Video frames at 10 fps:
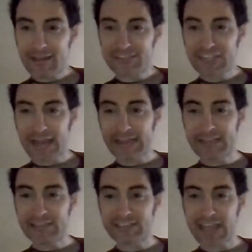
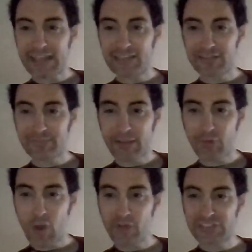Johnny said he loves my
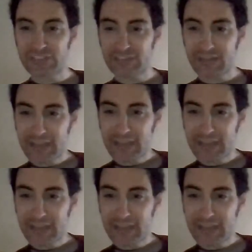quotes.